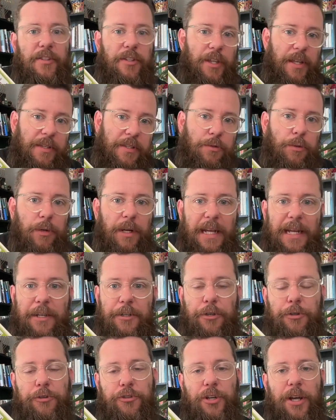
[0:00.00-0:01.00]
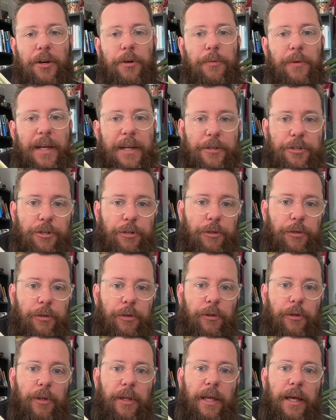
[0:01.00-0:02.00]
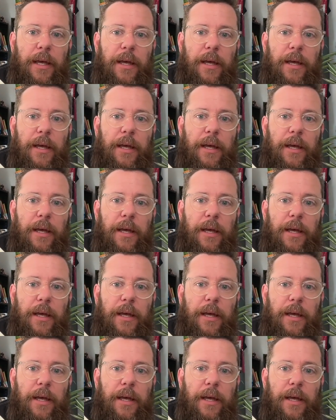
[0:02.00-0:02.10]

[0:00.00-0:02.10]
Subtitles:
That sort of intergenerational